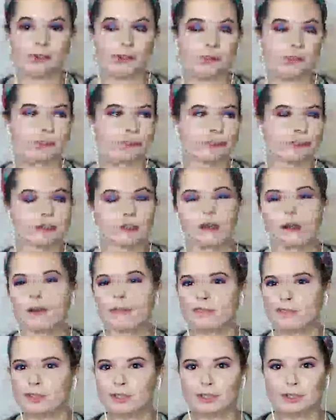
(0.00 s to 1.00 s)
There's
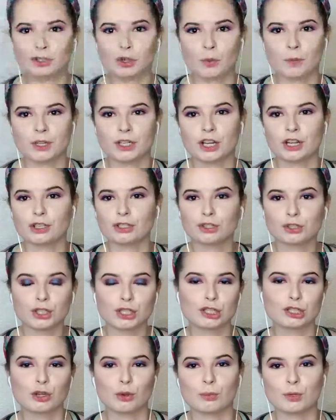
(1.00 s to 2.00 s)
obviously so much history,
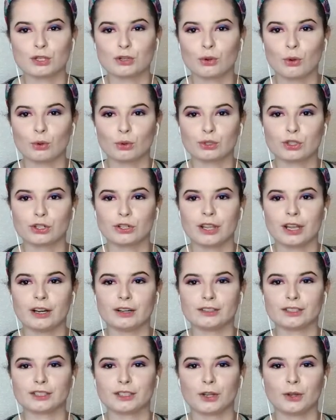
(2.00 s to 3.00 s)
so much culture there,
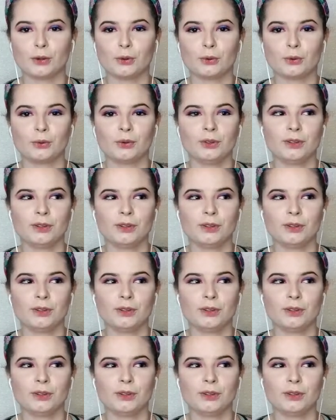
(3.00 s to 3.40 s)
so